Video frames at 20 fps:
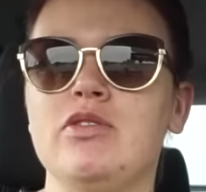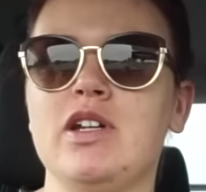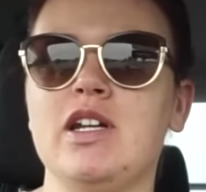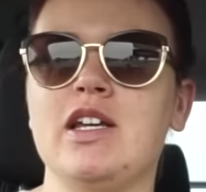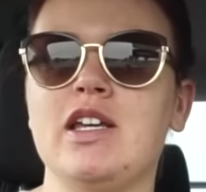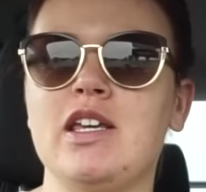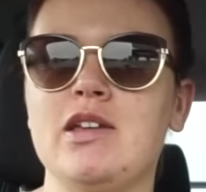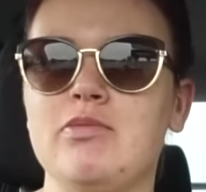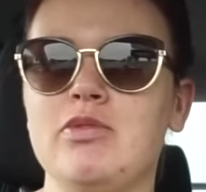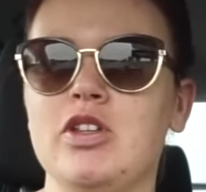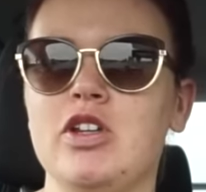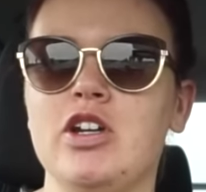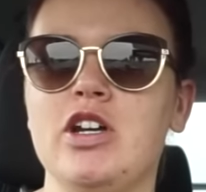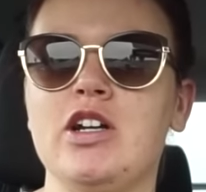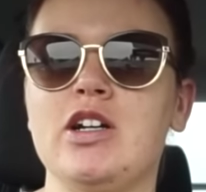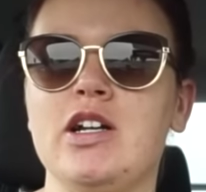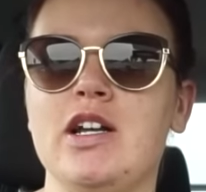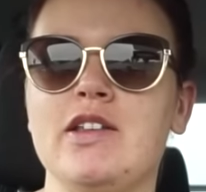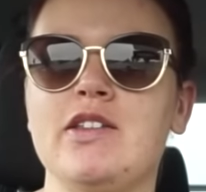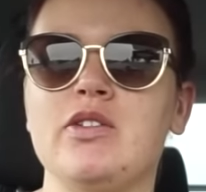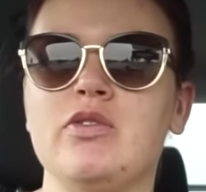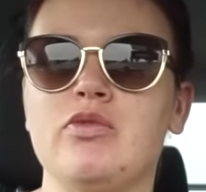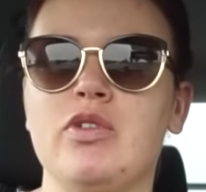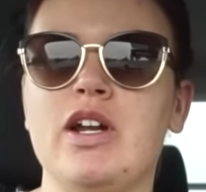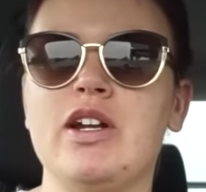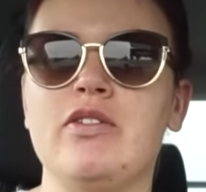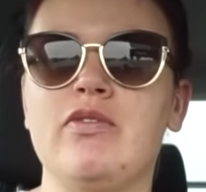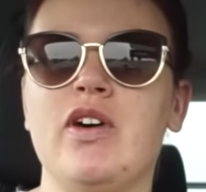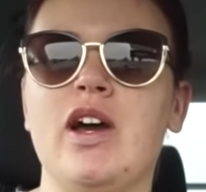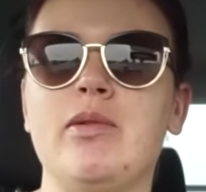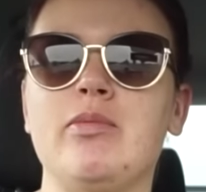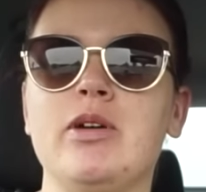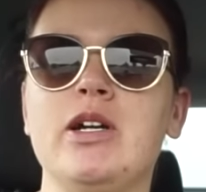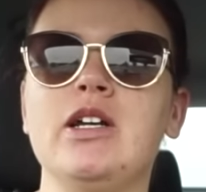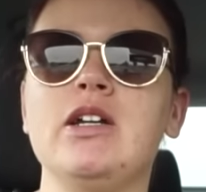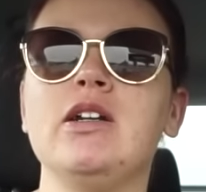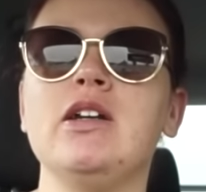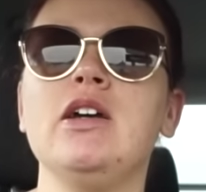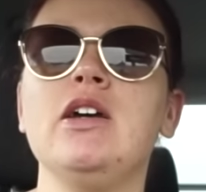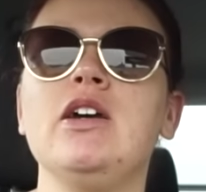and it keeps your hair nice and bright and
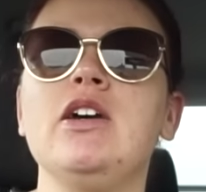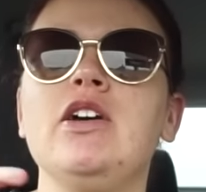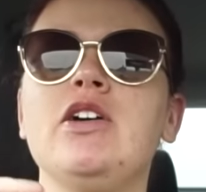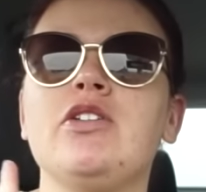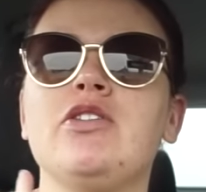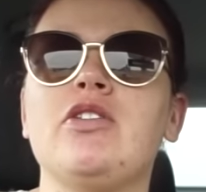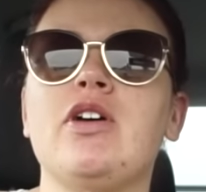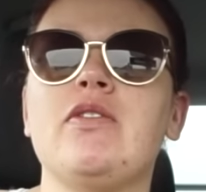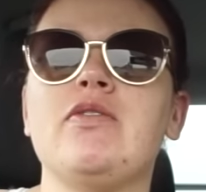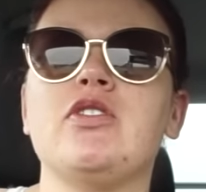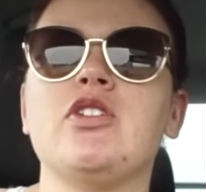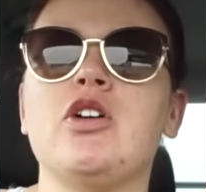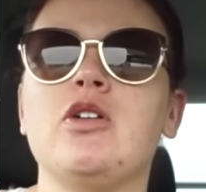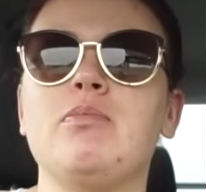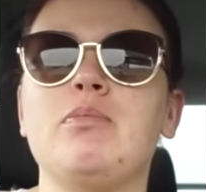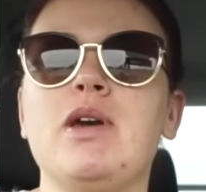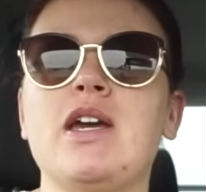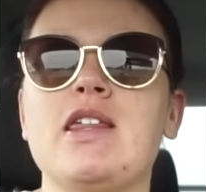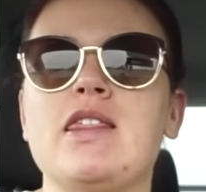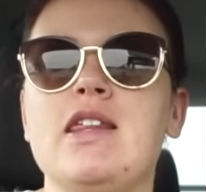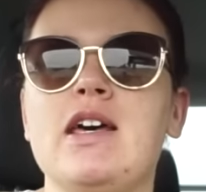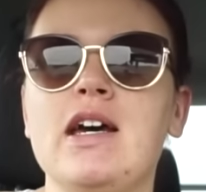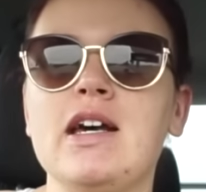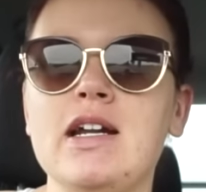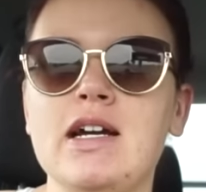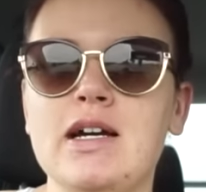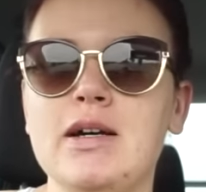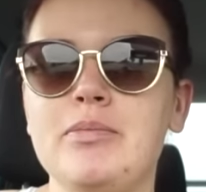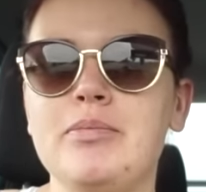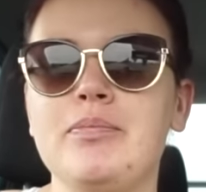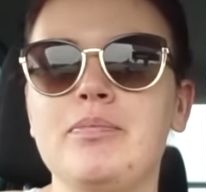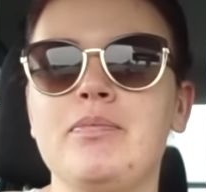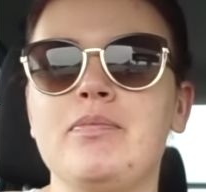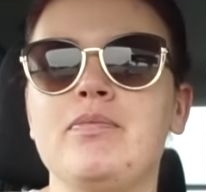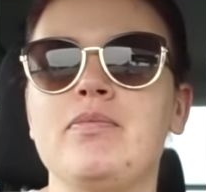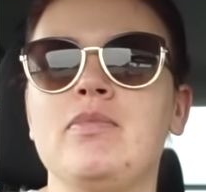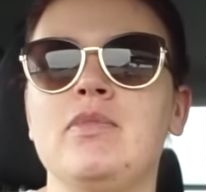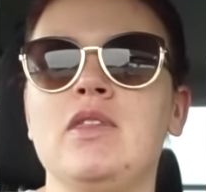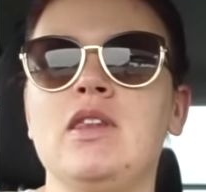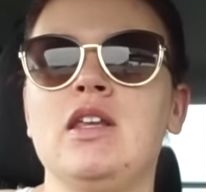vibrant. So I have to go pick that
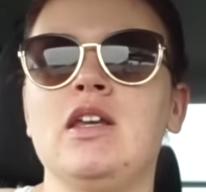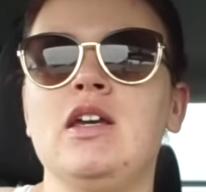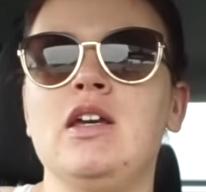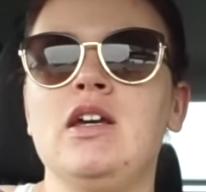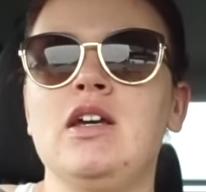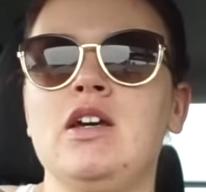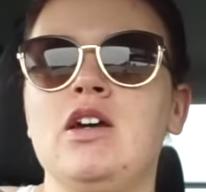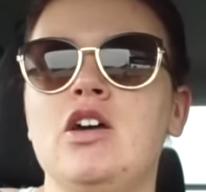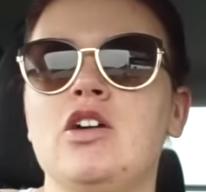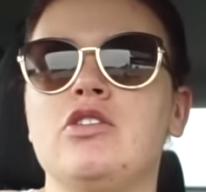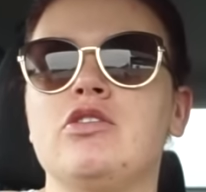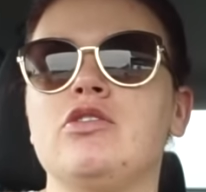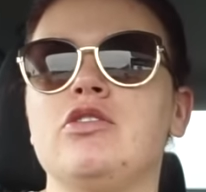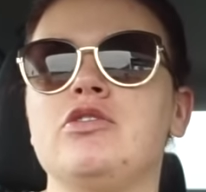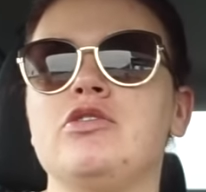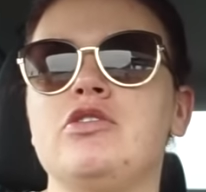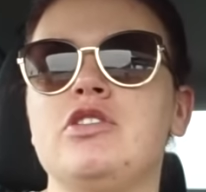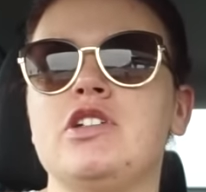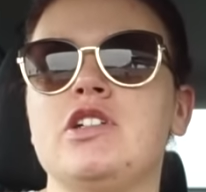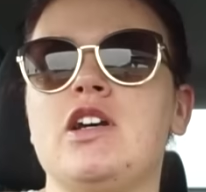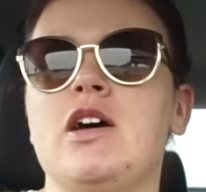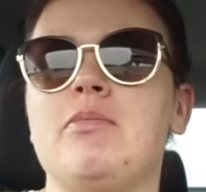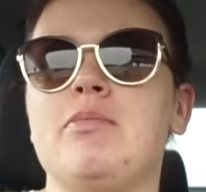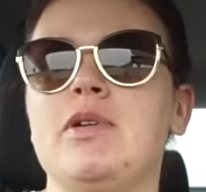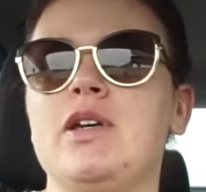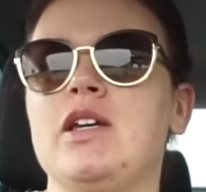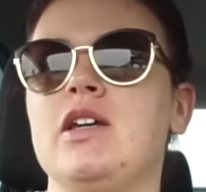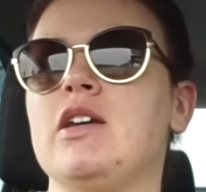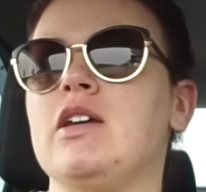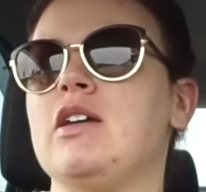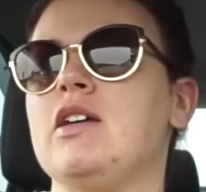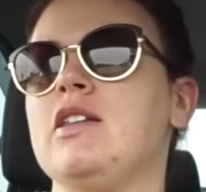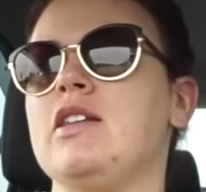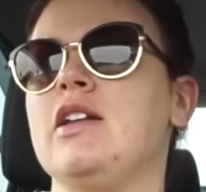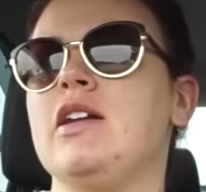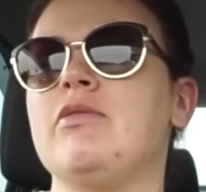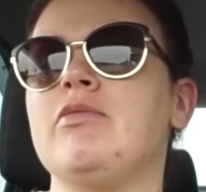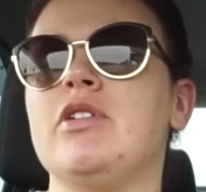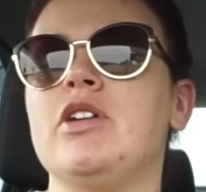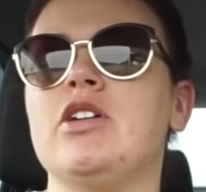up, grocery shopping, and
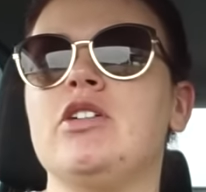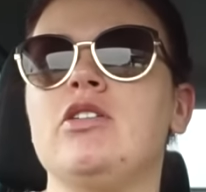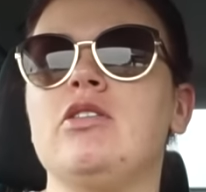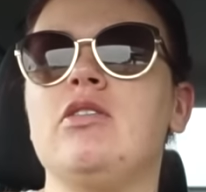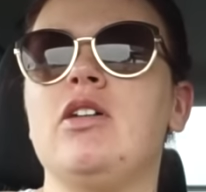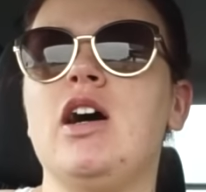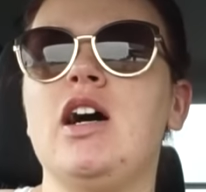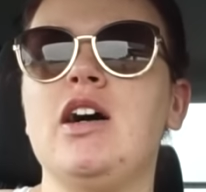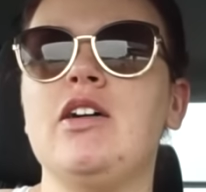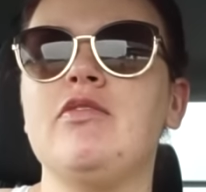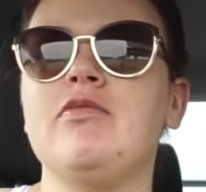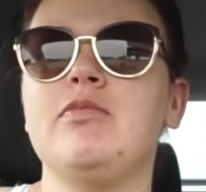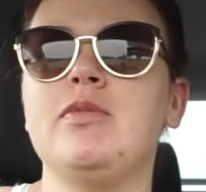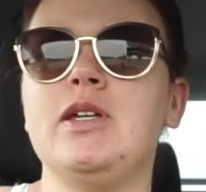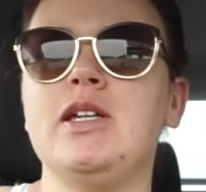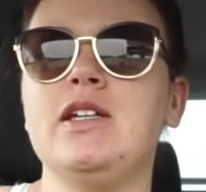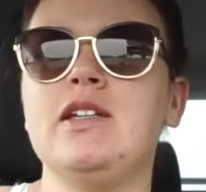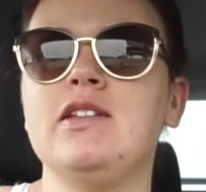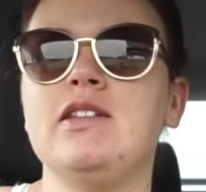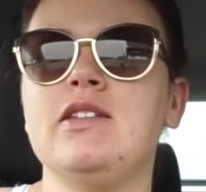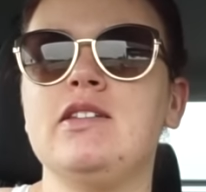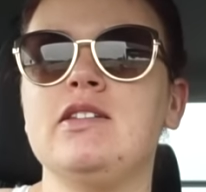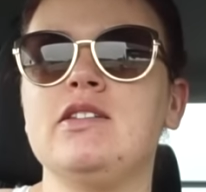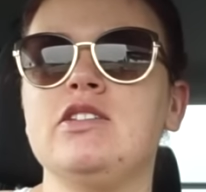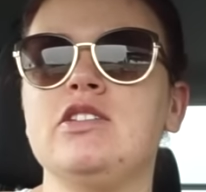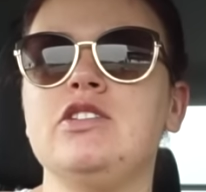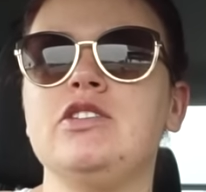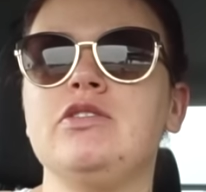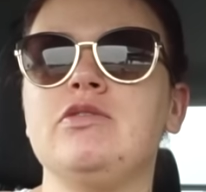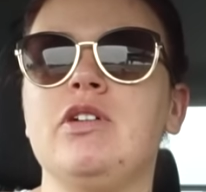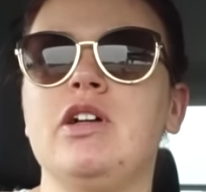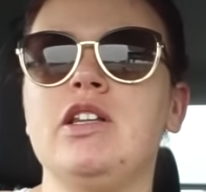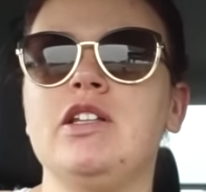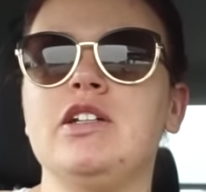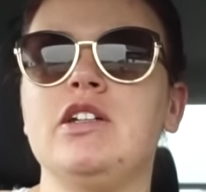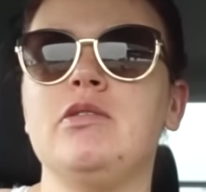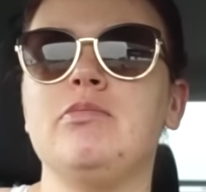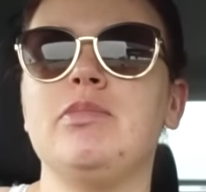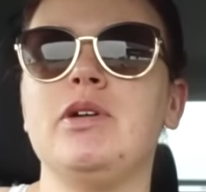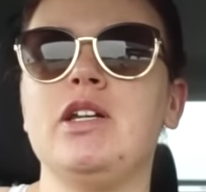then I want to go off base to do a
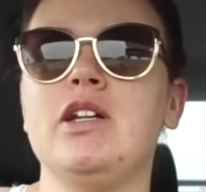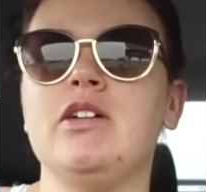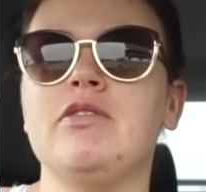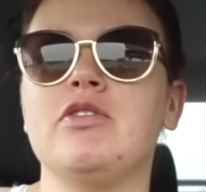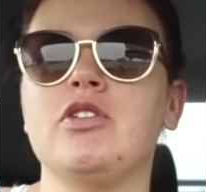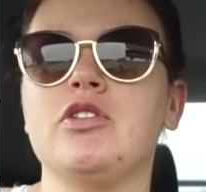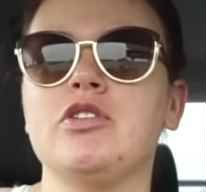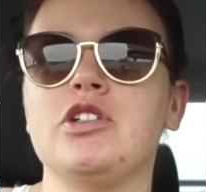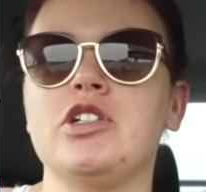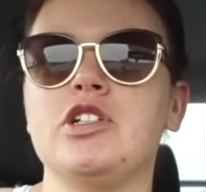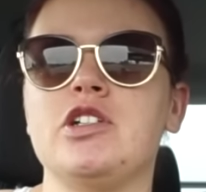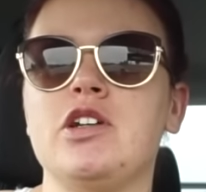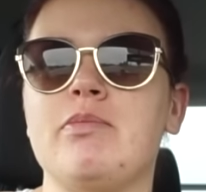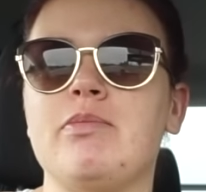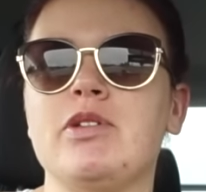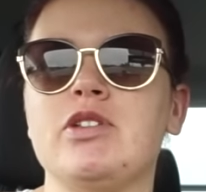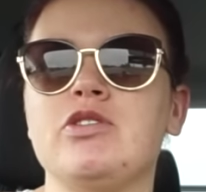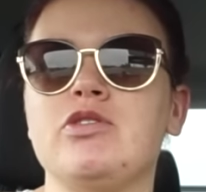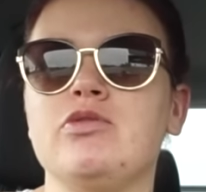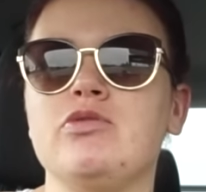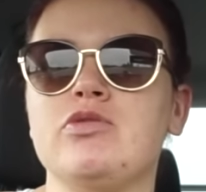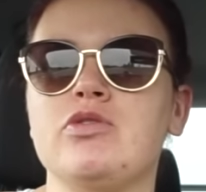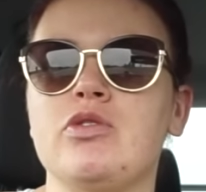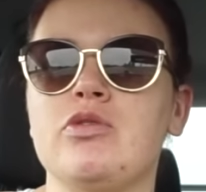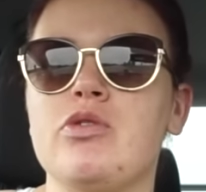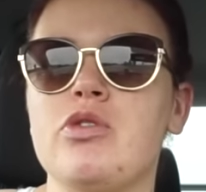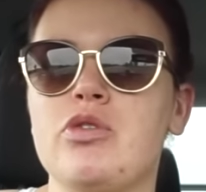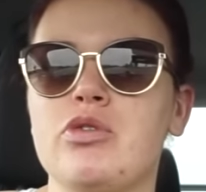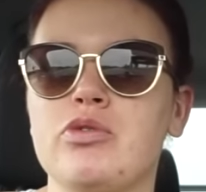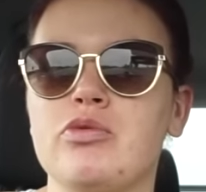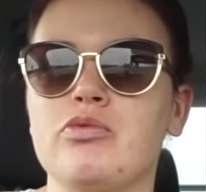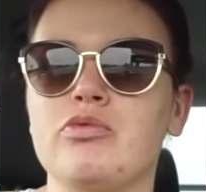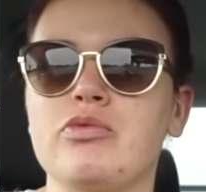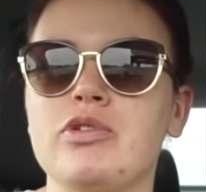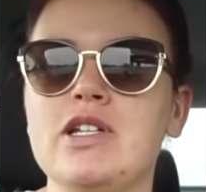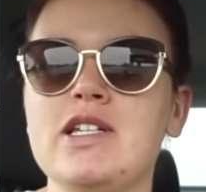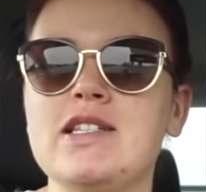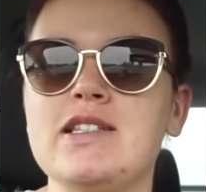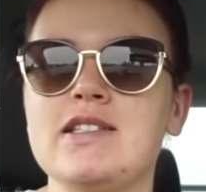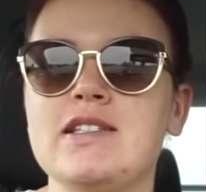little bit of grocery shopping too. So
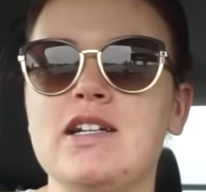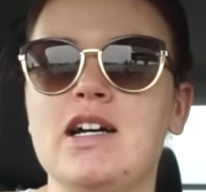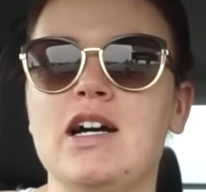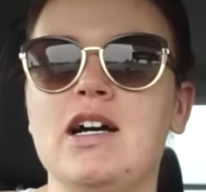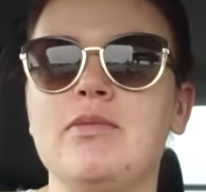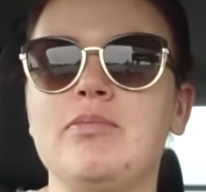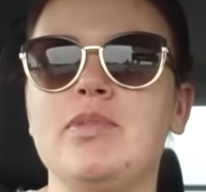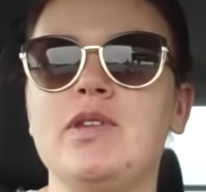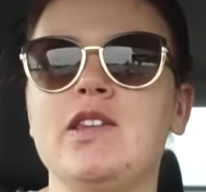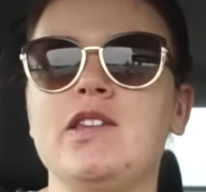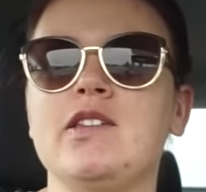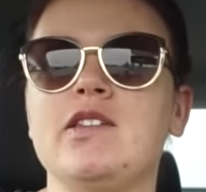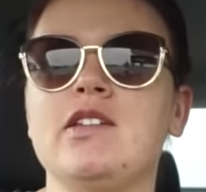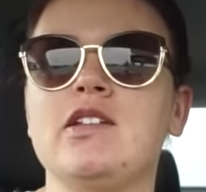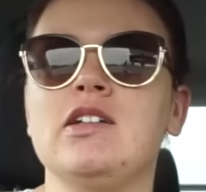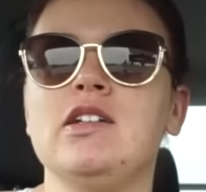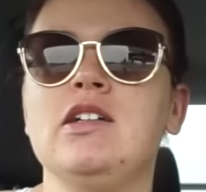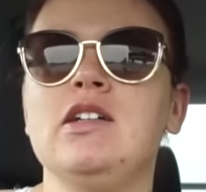three stops.